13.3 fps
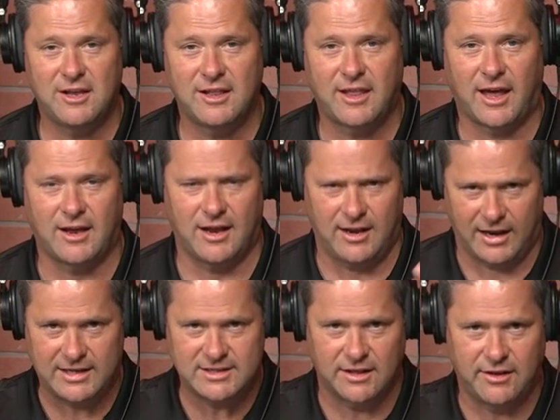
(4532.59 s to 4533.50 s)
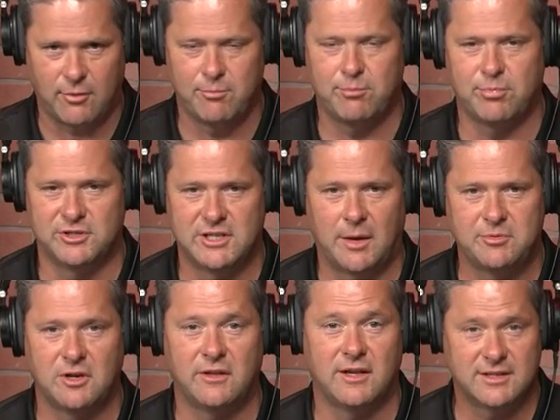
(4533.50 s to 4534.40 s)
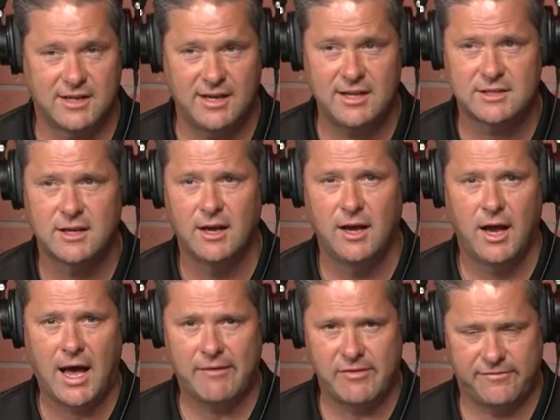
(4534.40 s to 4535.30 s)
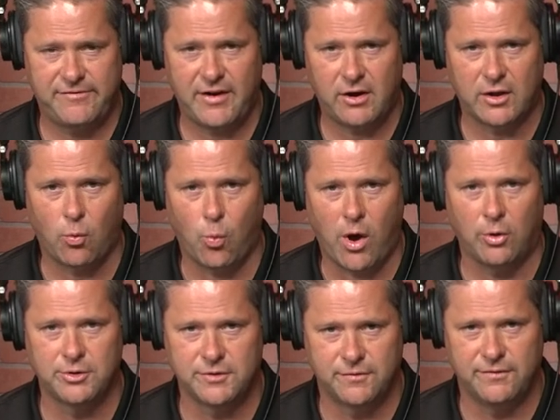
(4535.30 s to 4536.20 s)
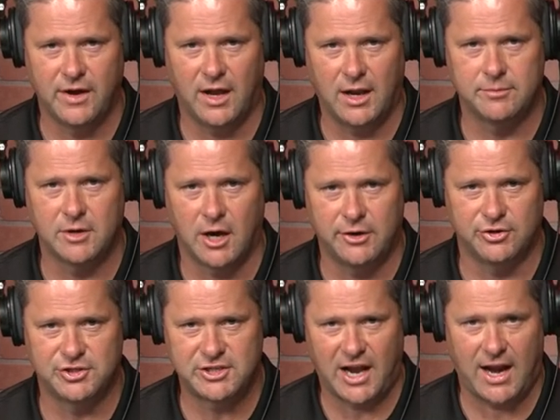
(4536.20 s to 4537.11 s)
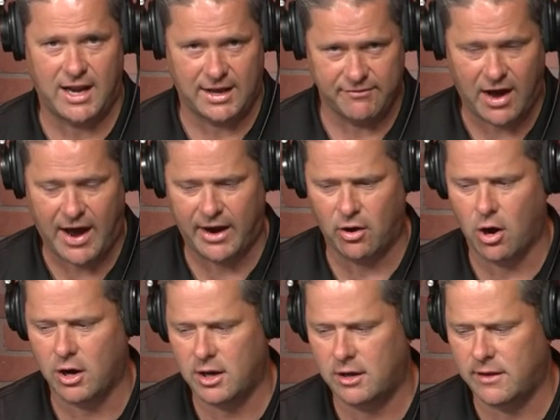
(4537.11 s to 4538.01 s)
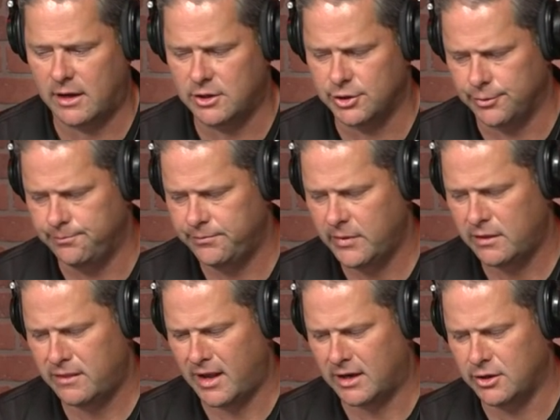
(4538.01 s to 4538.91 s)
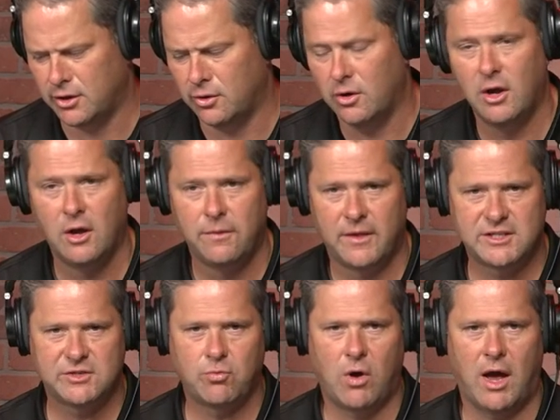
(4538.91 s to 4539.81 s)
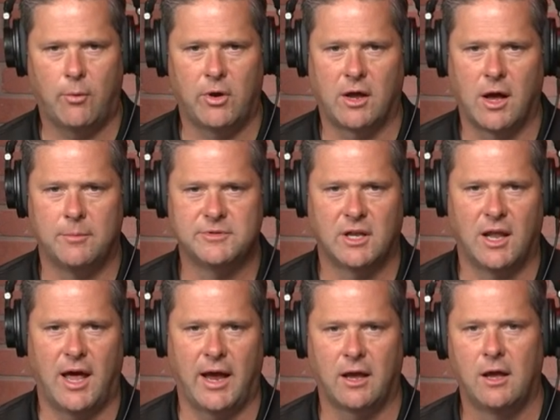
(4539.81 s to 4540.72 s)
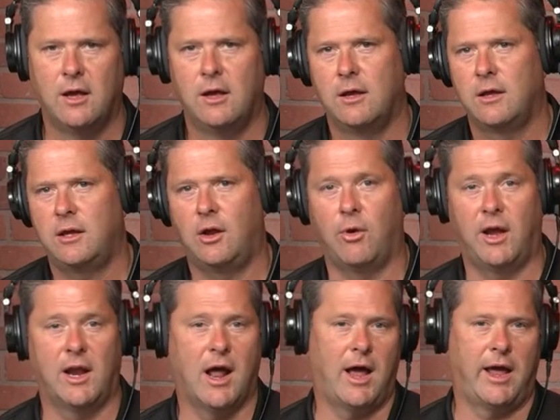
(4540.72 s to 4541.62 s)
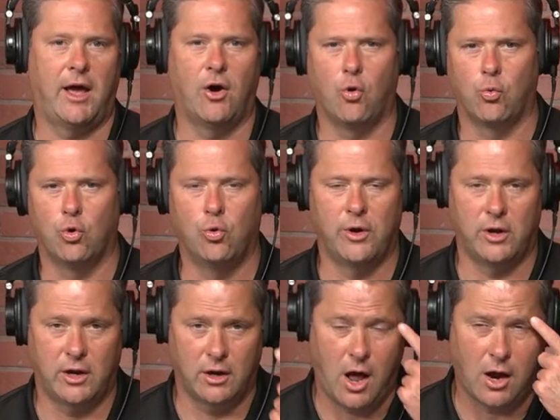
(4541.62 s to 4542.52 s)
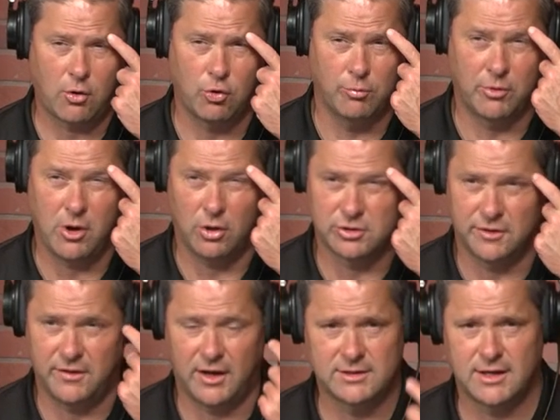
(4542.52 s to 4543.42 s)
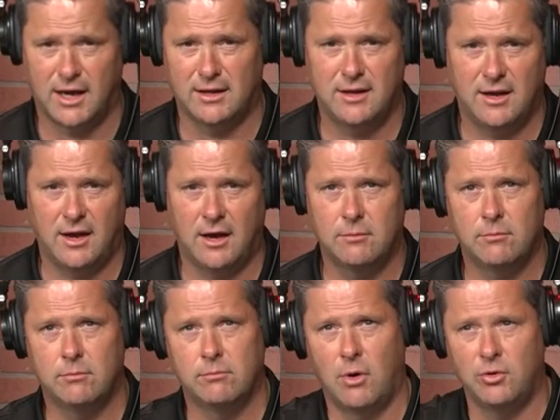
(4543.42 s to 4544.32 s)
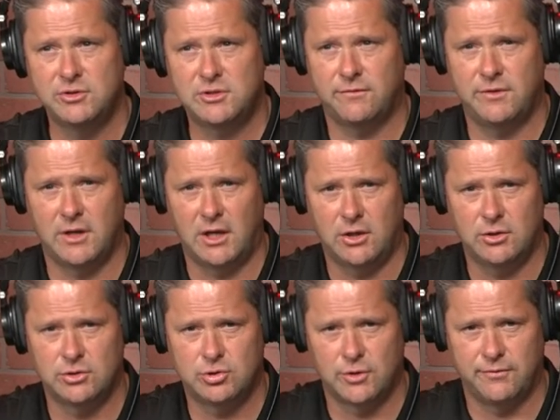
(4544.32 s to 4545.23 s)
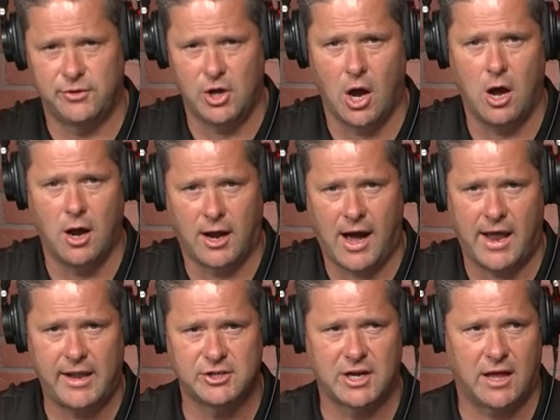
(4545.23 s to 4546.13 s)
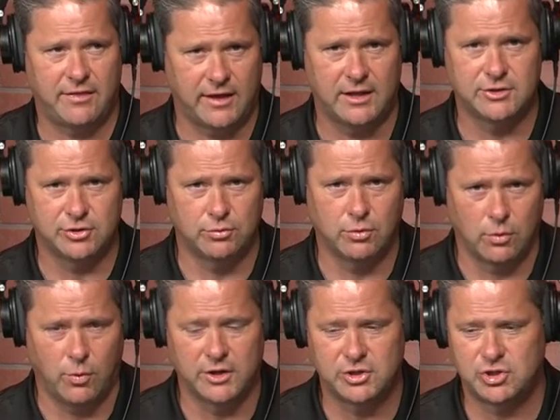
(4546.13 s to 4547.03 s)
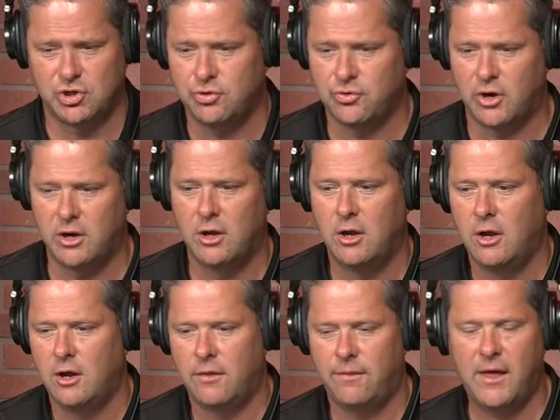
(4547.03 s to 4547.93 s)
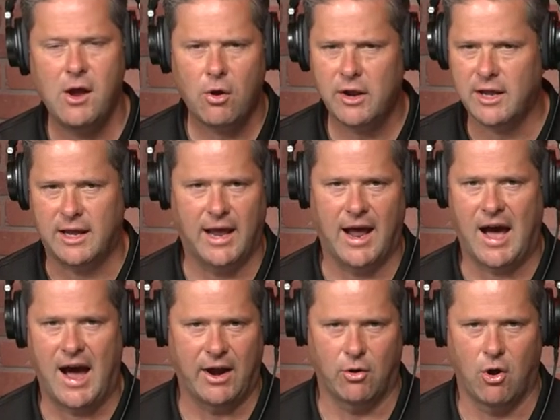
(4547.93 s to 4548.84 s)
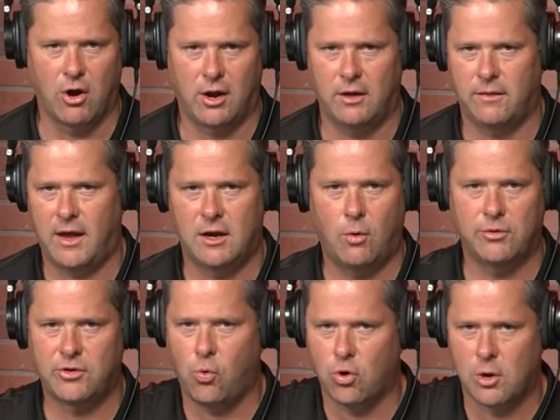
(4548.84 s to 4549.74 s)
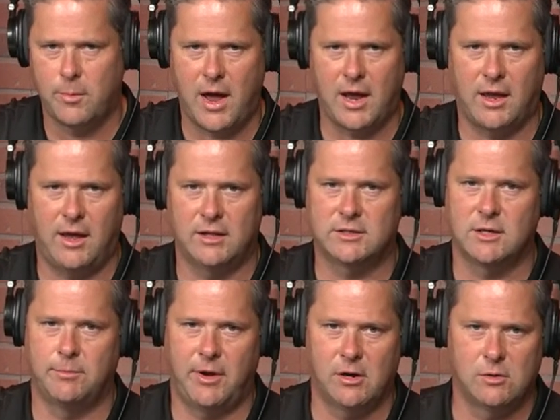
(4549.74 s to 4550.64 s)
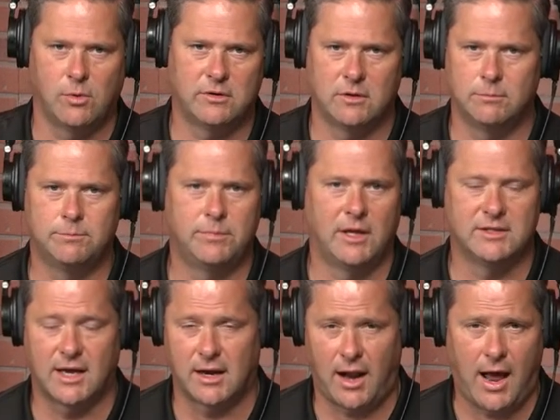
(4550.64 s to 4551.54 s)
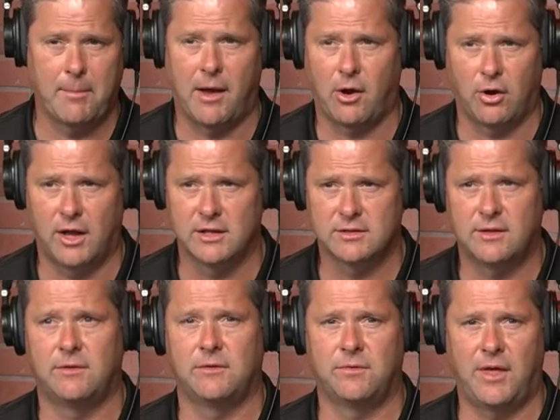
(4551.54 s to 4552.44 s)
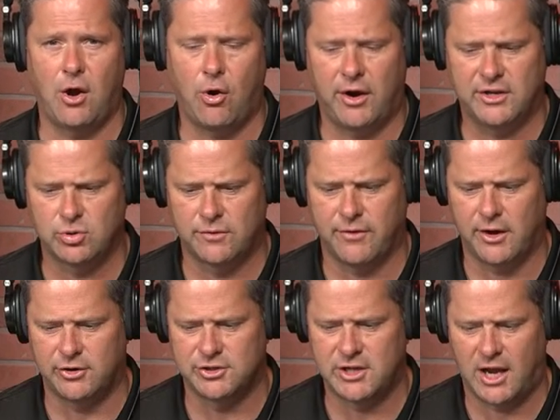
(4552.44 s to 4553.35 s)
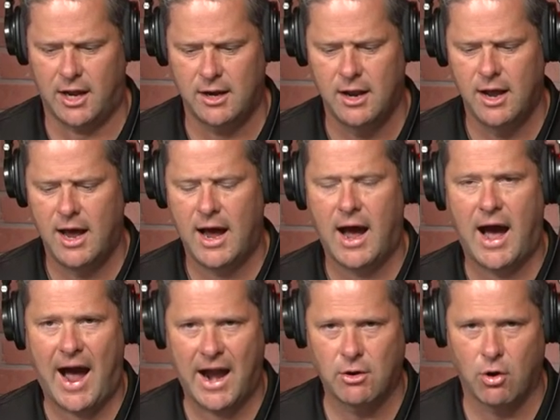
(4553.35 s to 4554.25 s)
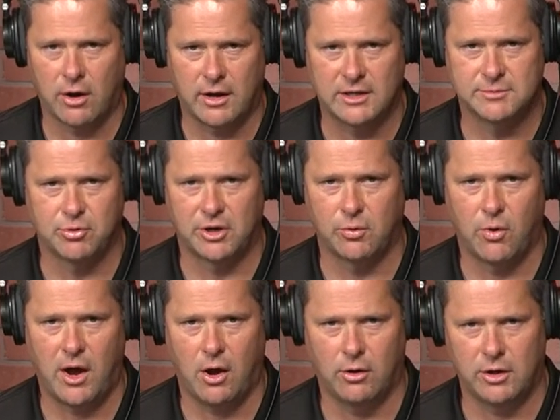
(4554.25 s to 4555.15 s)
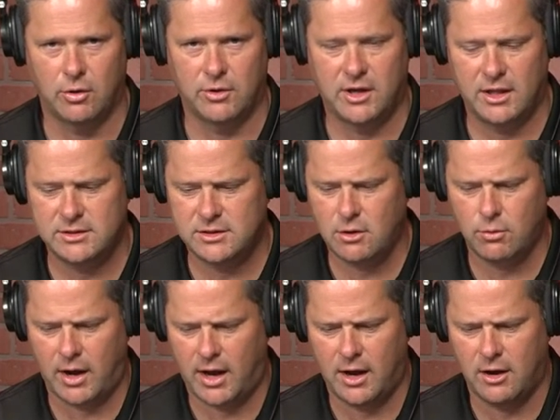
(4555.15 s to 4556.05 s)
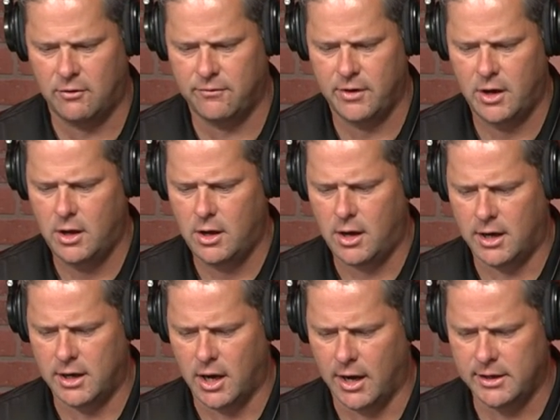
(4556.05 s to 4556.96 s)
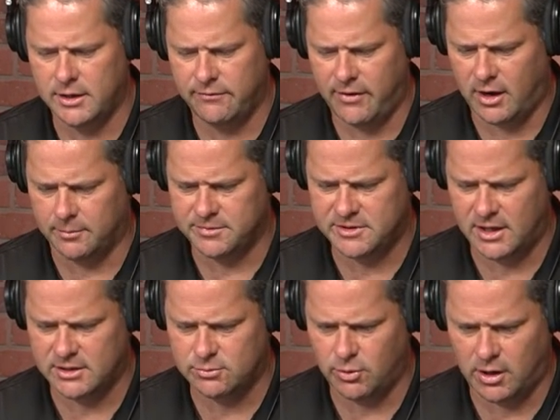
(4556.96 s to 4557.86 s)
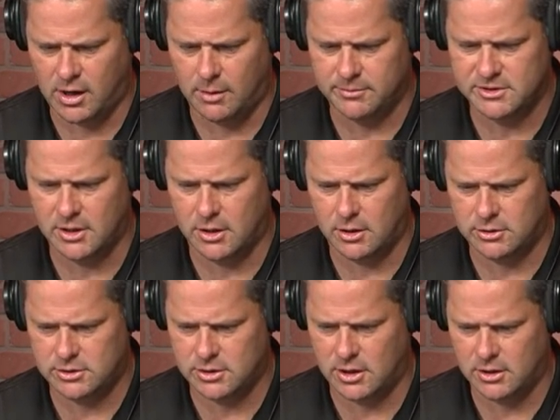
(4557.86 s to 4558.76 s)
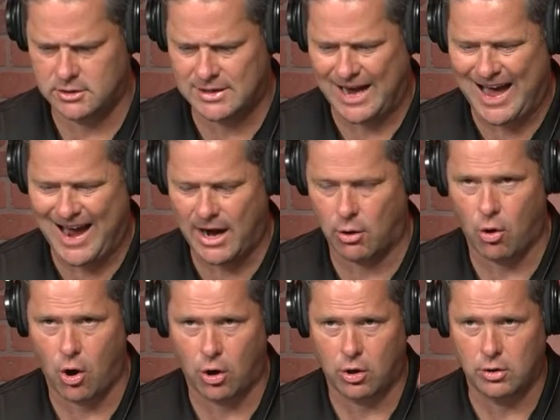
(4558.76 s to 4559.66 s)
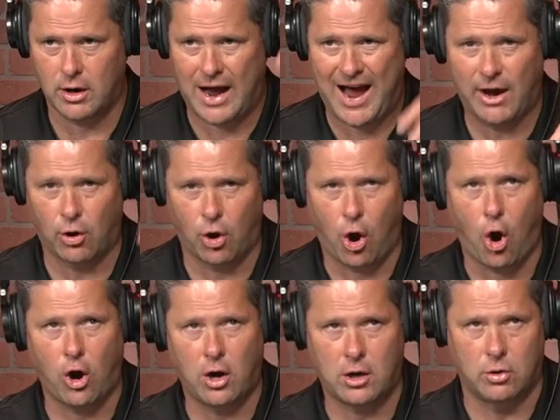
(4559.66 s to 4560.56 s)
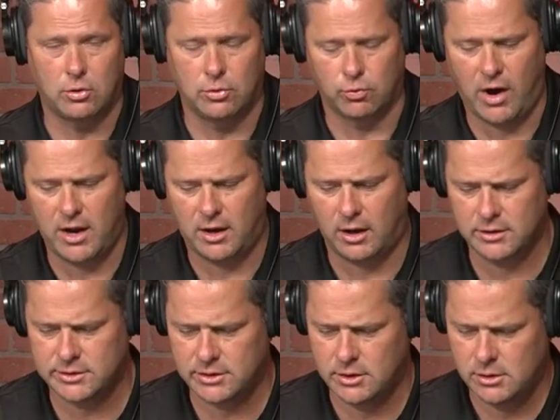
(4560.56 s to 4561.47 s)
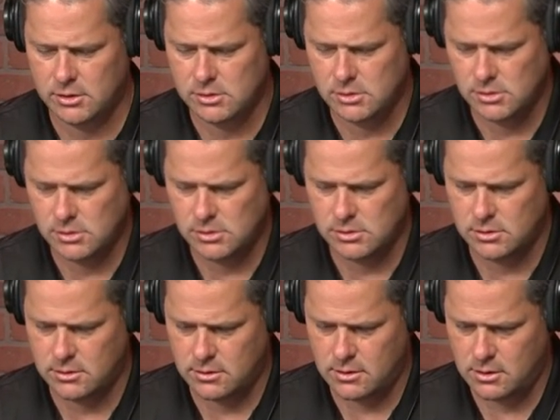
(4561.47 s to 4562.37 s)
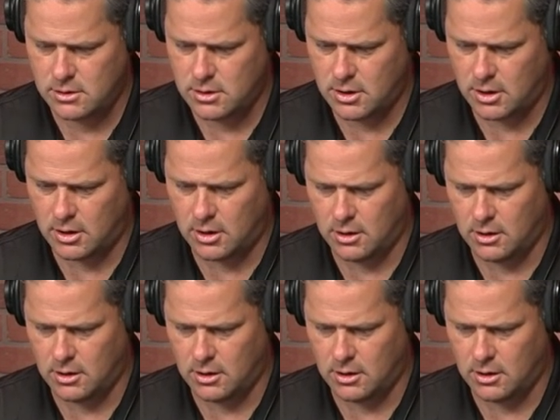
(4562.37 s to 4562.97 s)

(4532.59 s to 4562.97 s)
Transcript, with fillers: like at least in their perception of this, kids have a fairly well developed understanding of hierarchy. They do. They do. This is why when it comes to like, you know, NIL ruining locker room culture and things like that, most of the sort of young college athletes who were once children, they already get hierarchy. They know what the quarterback gets compared to what the inside linebacker gets. They already sort of understand hierarchies pretty well. You know, kids don't have an undeveloped sense when it comes to to, to hierarch- hierarchical rankings. Um,